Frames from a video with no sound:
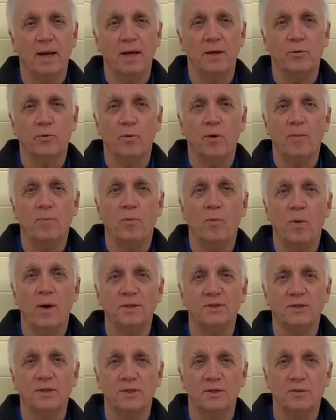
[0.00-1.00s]
I grew up
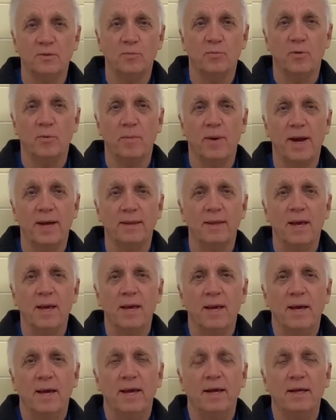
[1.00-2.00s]
watching Superman.
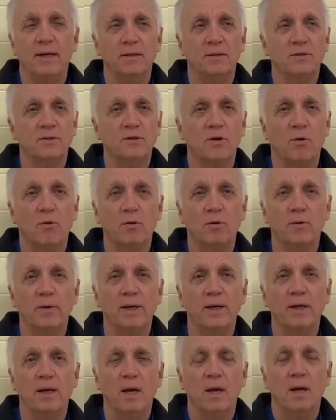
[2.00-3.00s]
He is
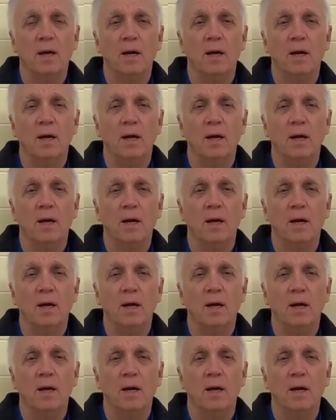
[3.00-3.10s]
totally